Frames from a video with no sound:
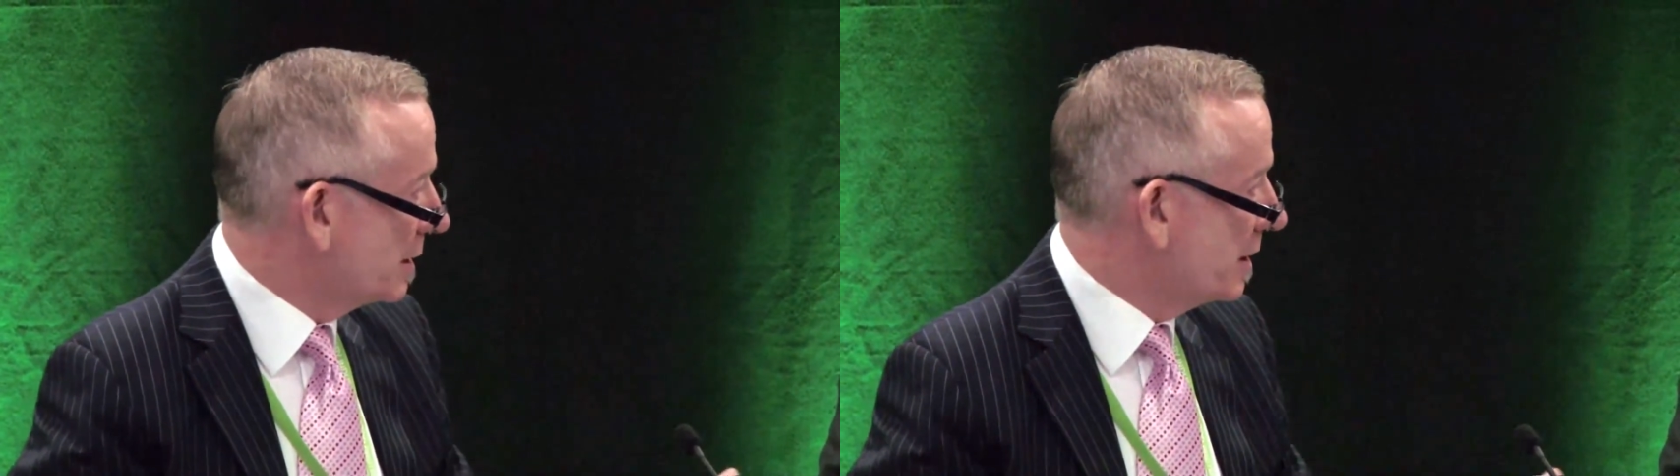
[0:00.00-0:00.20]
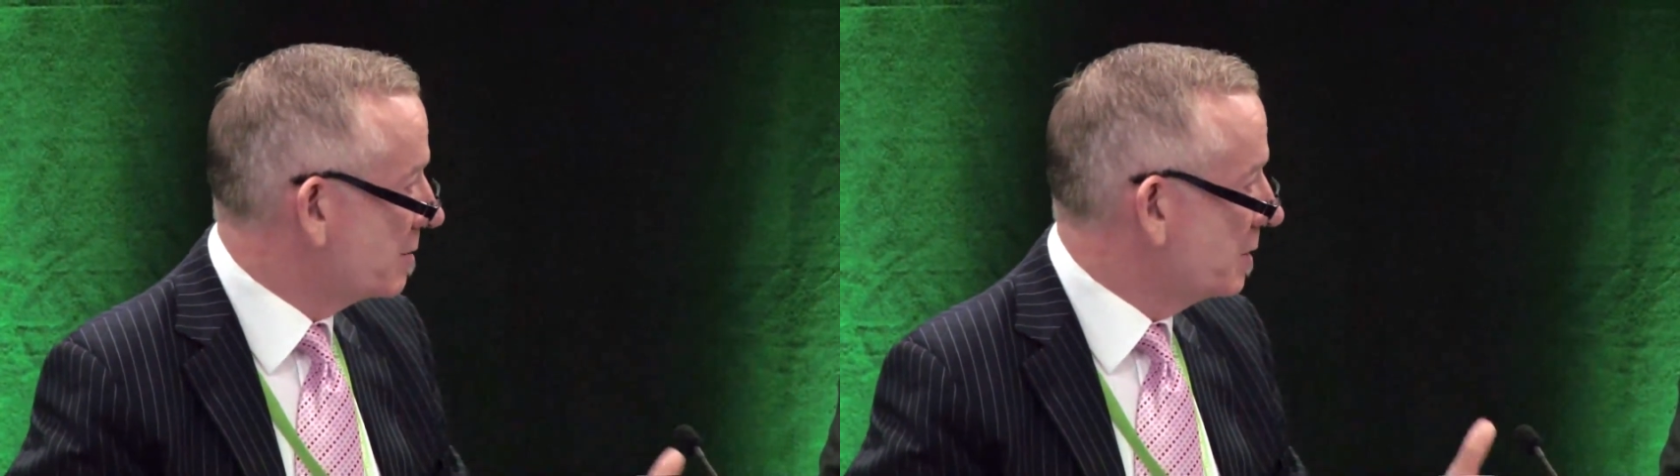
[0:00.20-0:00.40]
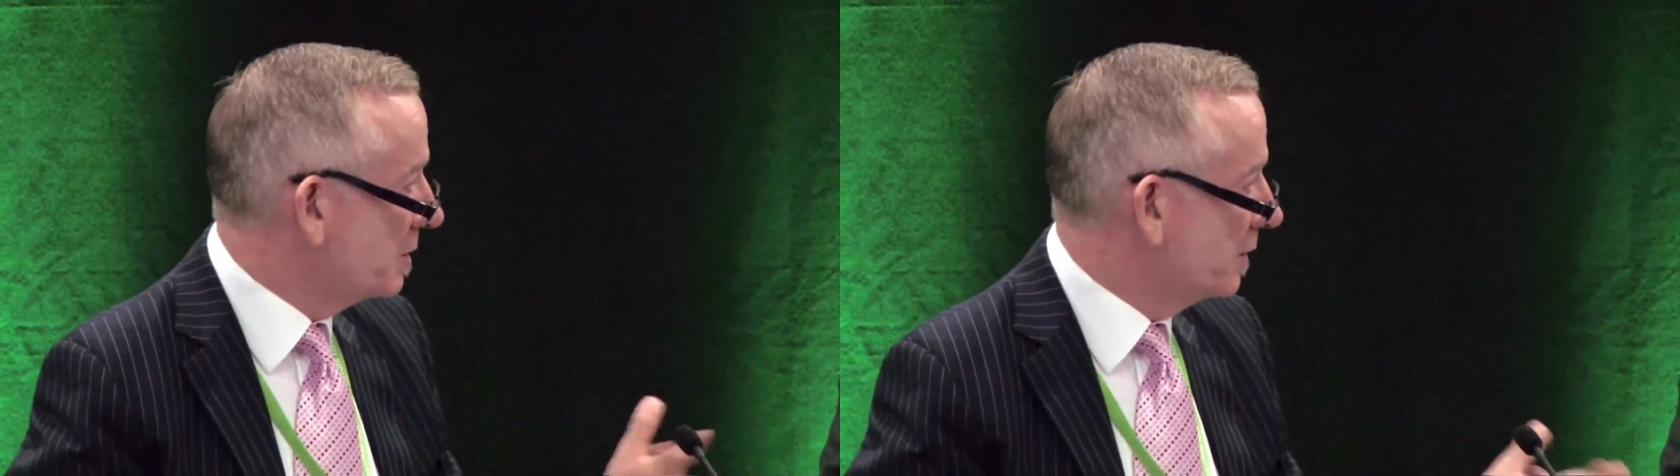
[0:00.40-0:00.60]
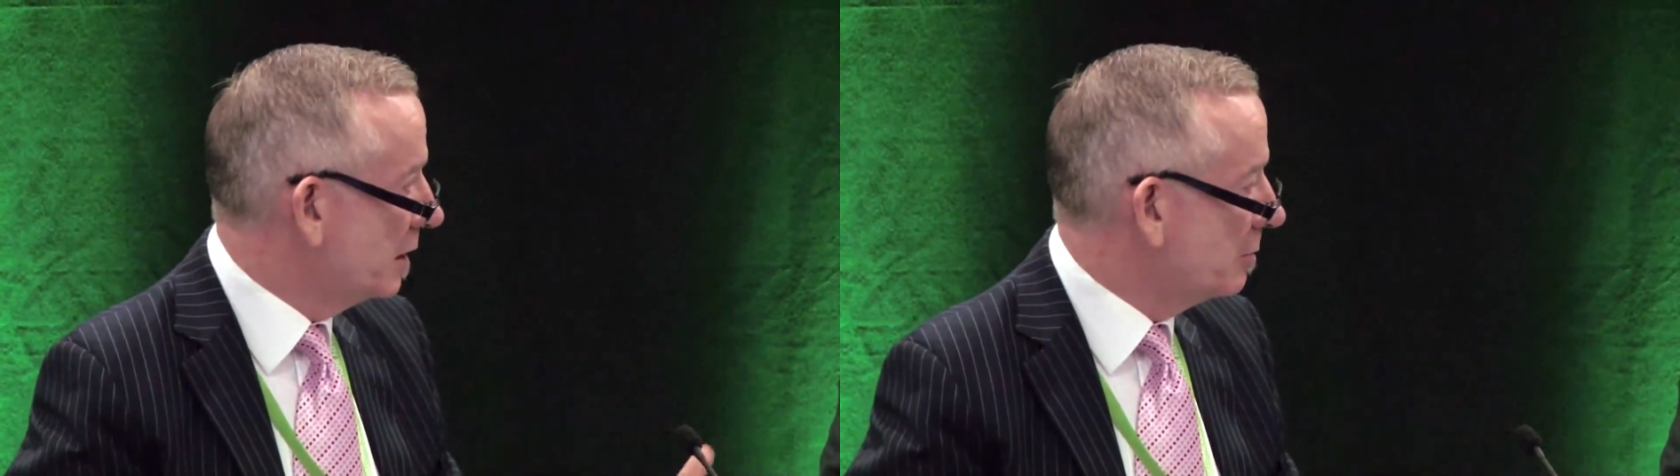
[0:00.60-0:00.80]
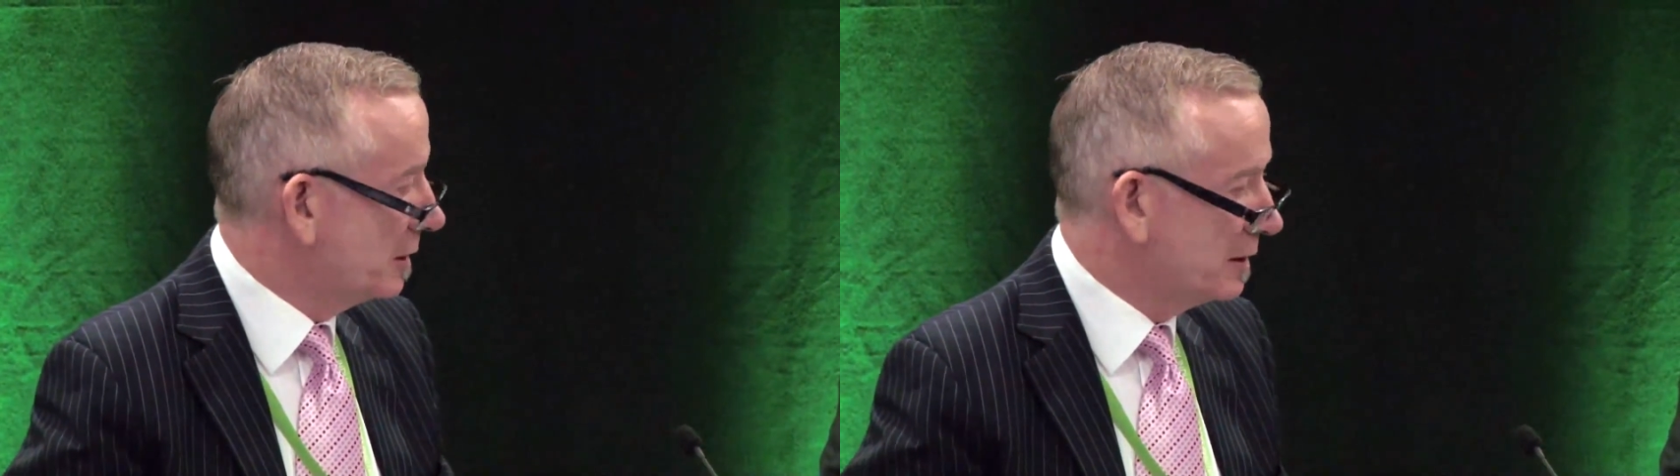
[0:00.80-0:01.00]
assessment
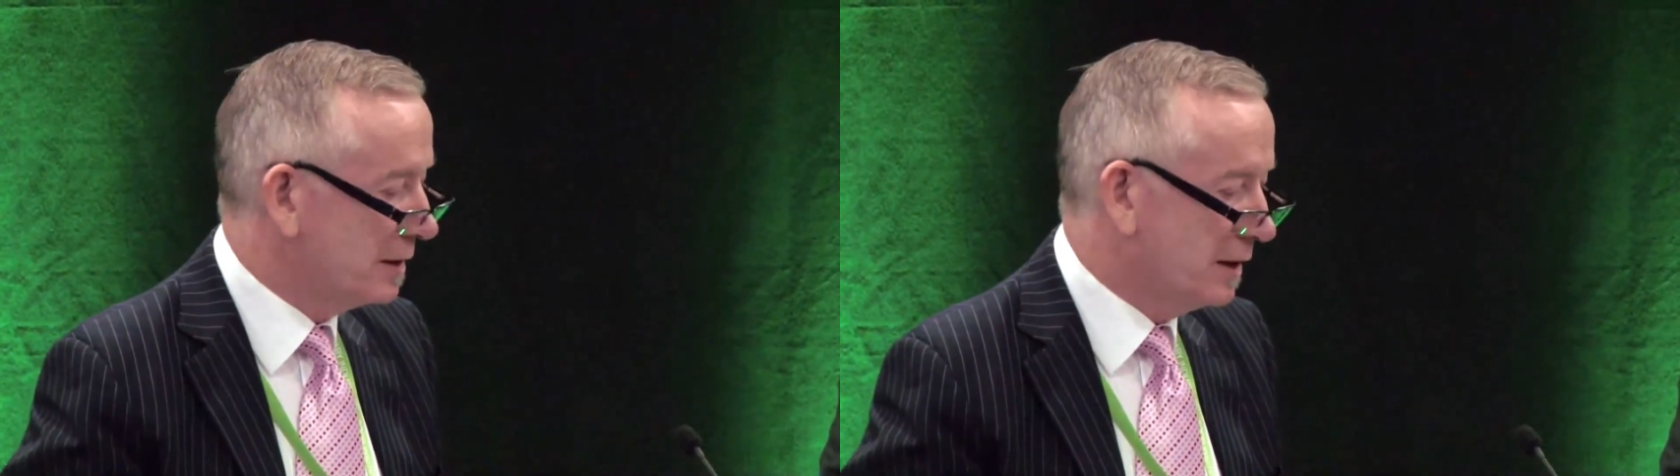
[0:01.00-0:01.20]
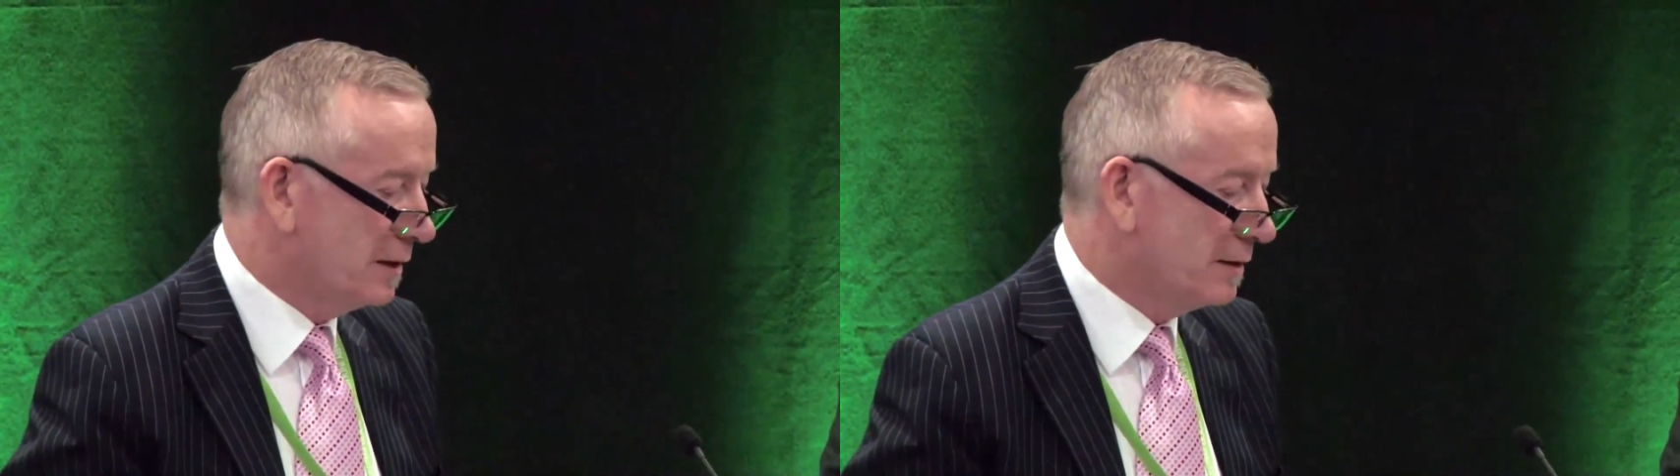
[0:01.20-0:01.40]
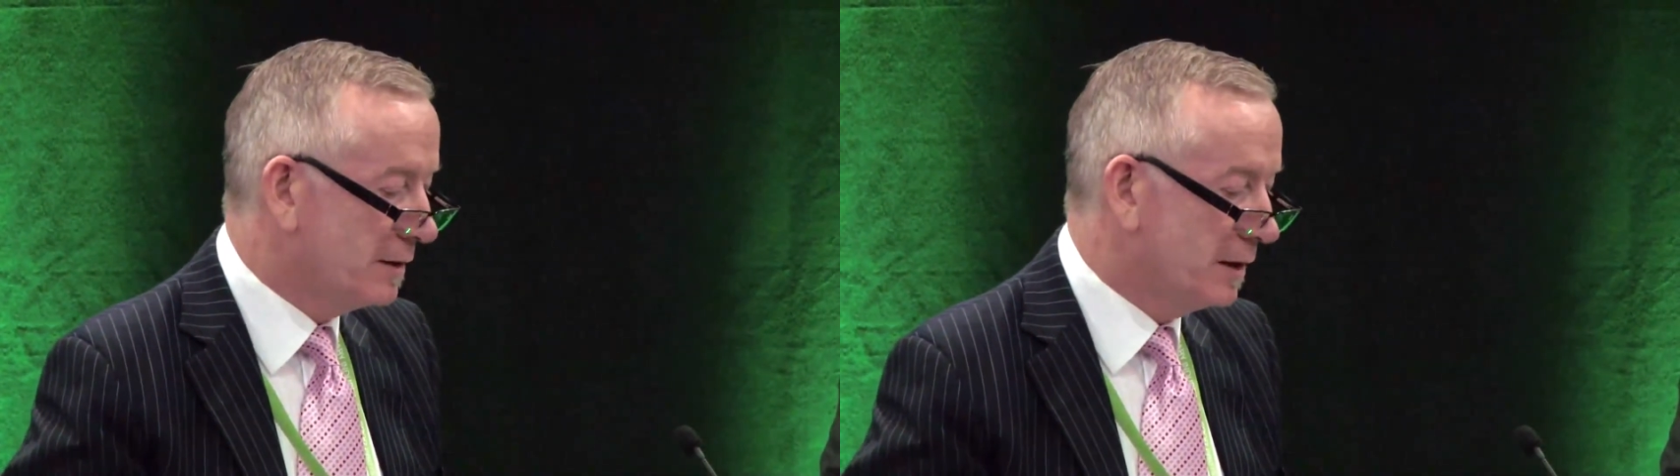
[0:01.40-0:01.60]
development, and